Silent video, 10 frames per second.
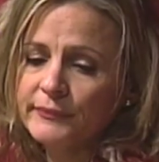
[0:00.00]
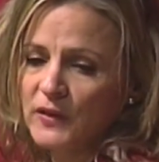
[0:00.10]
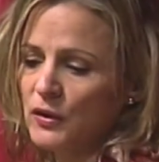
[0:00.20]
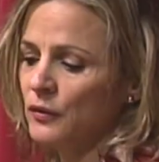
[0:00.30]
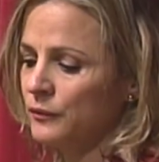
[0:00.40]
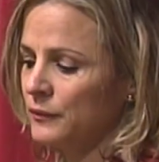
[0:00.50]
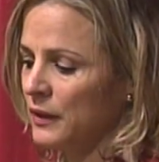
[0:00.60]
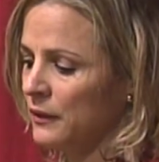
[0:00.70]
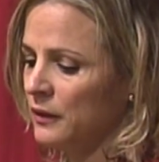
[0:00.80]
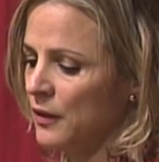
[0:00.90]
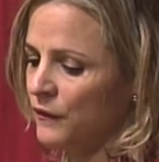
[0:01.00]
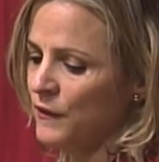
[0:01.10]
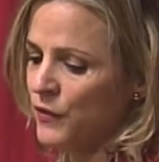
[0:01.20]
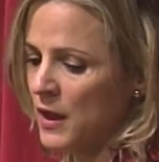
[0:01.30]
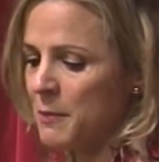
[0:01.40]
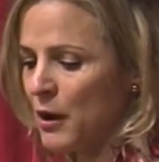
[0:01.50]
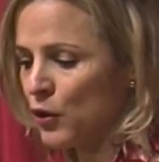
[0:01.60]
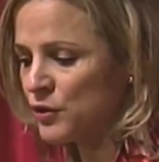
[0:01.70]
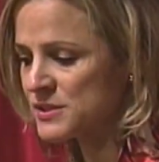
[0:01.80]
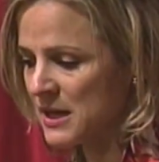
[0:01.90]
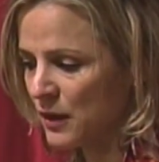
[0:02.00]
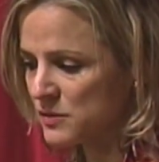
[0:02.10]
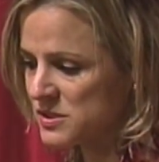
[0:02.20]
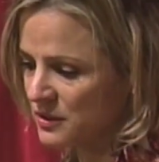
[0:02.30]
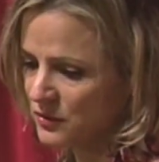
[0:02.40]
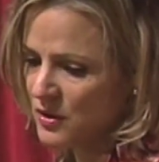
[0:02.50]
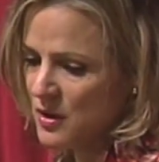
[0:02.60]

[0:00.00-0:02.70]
I love everything about Girl Scouts, and